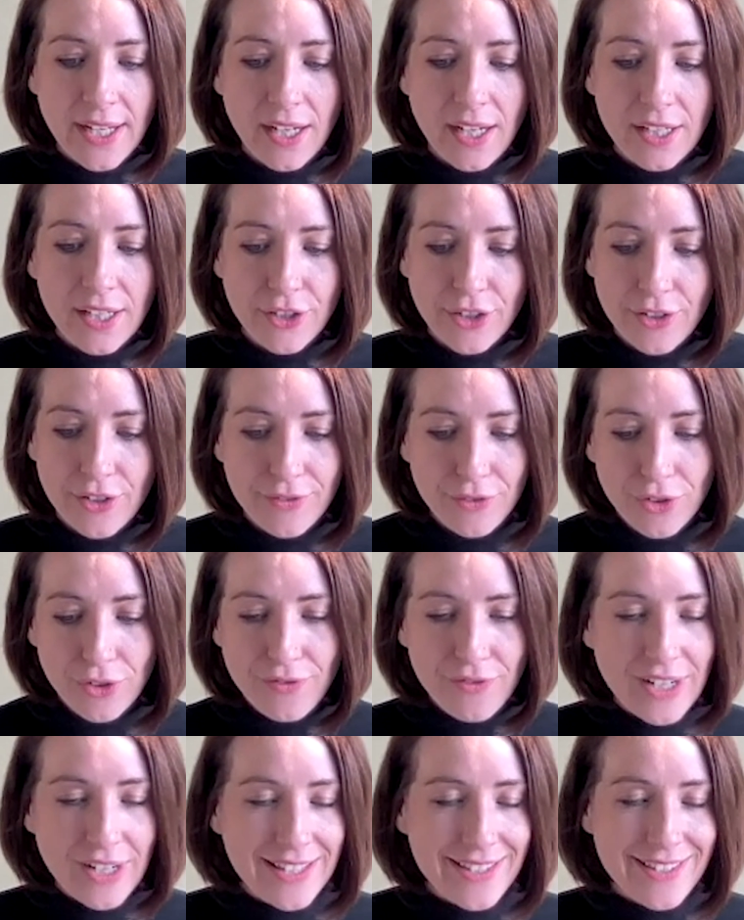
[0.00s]
You know, I've got
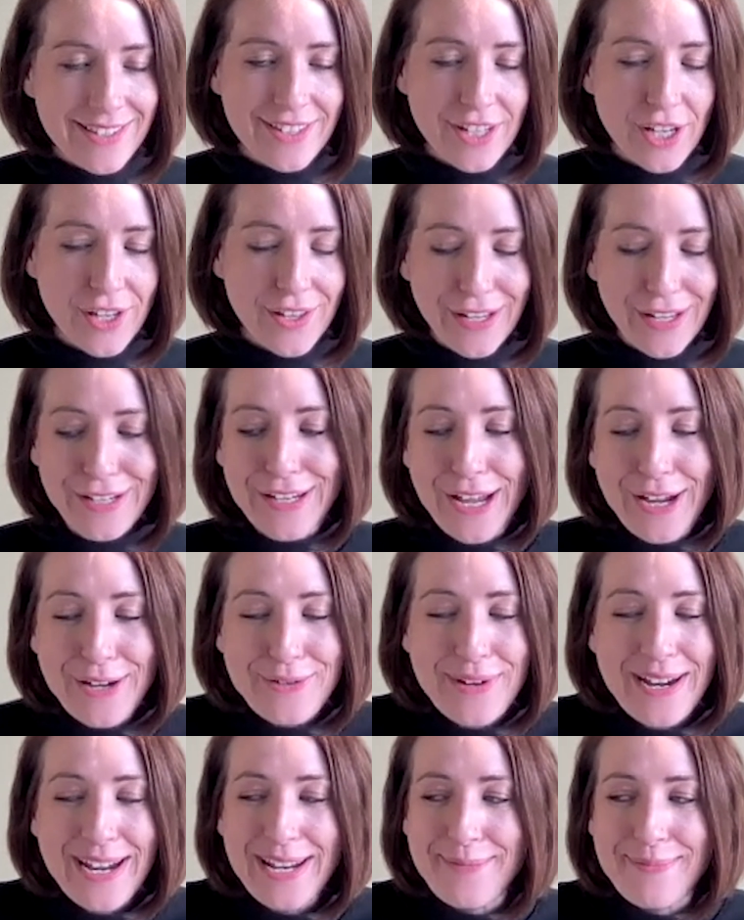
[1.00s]
friends that nowhere
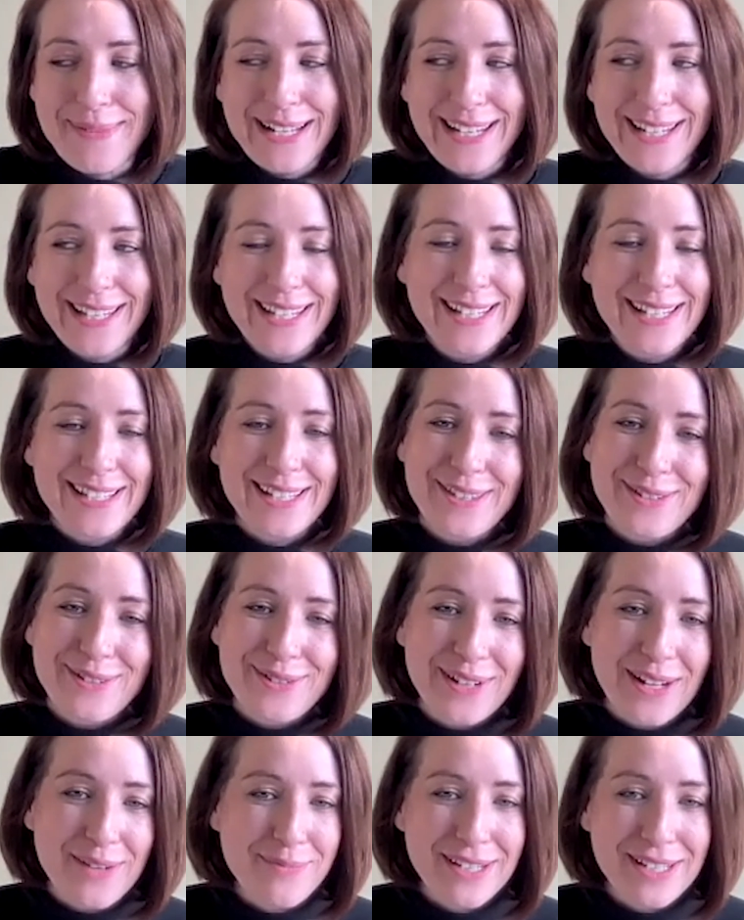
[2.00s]
in a million years I thought
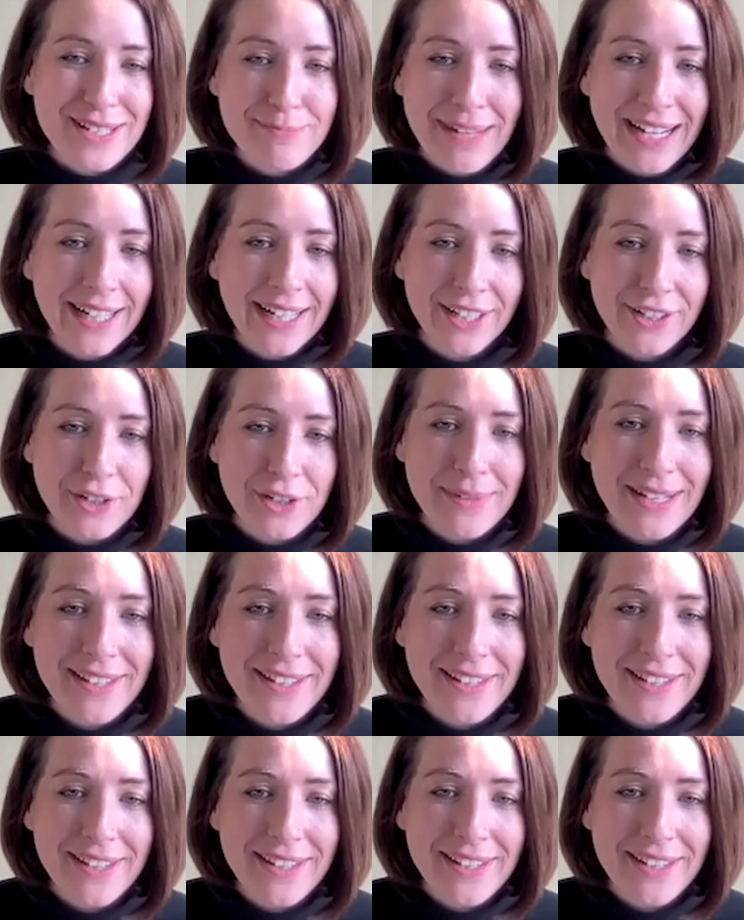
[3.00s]
I've been banging on about this
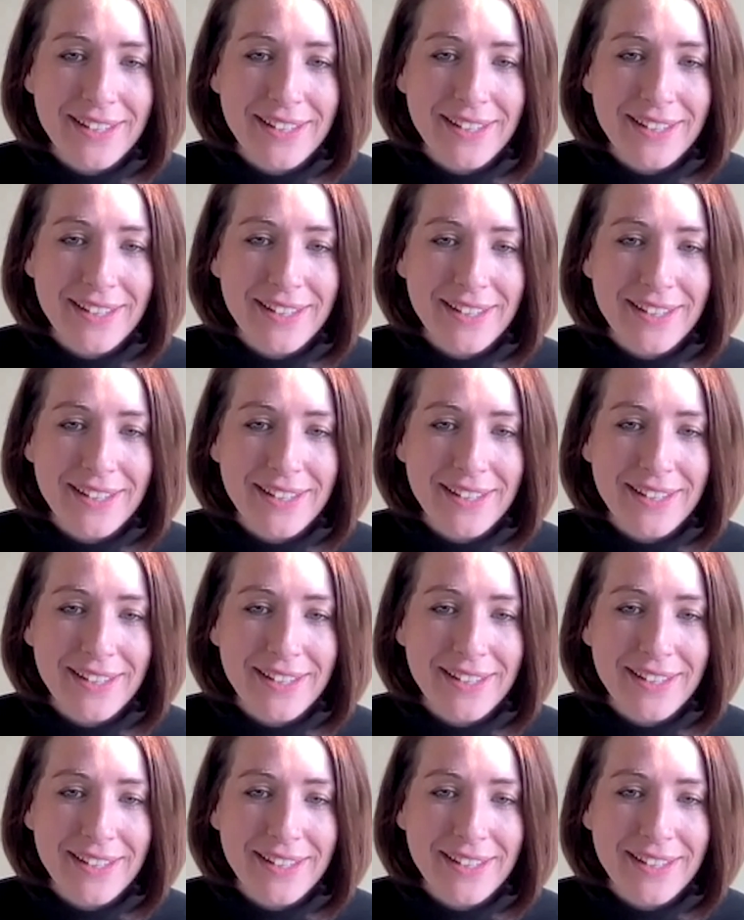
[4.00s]
for years and years, and
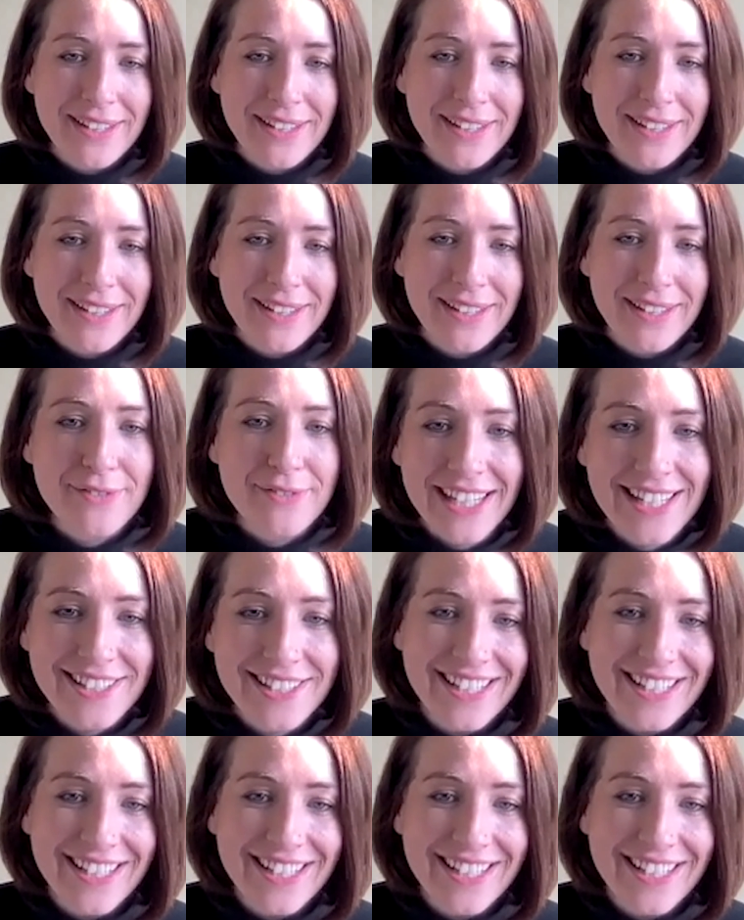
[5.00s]
now they are.